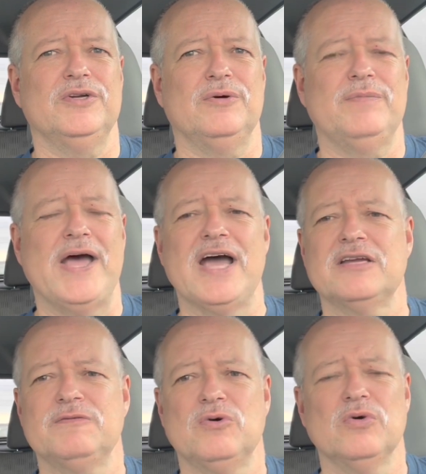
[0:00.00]
back
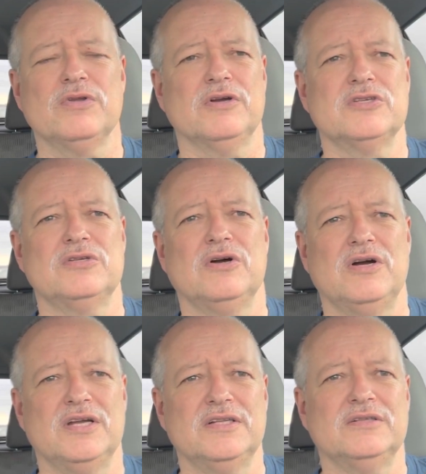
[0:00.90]
and forth
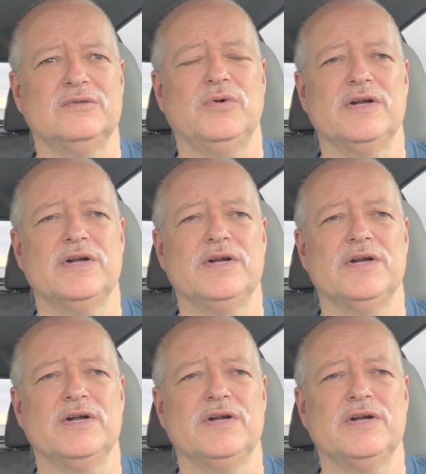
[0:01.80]
on